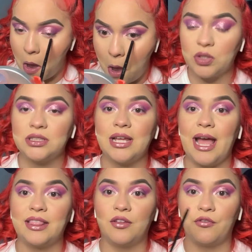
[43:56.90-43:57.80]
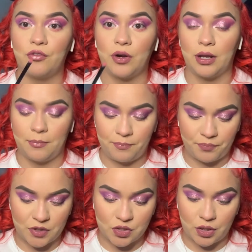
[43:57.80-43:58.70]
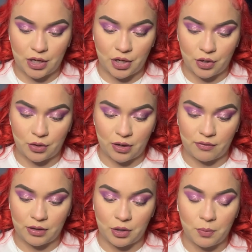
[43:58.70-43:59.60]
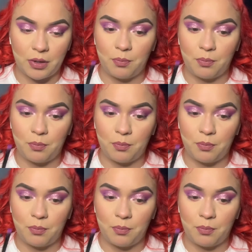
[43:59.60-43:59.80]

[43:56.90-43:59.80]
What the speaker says: Mostly at the front. So now you're going to grab a little bit